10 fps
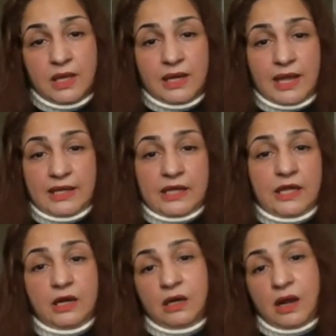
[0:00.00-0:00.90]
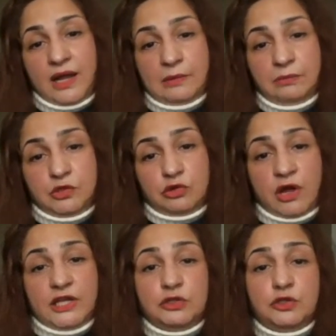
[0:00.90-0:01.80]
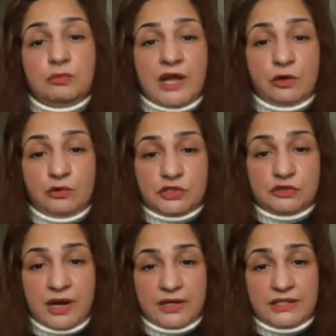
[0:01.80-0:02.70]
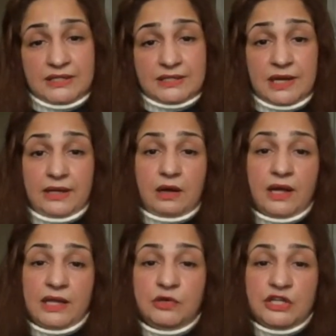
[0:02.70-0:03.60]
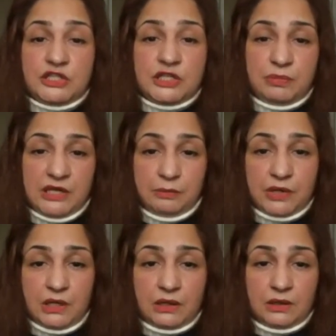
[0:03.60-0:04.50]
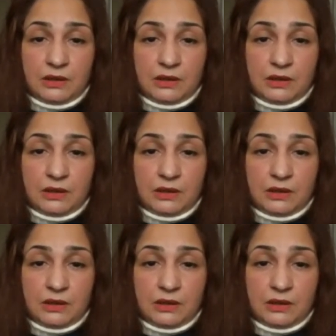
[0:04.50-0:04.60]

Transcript: Like here, I am trying to do my own strategies. Like I am reaching people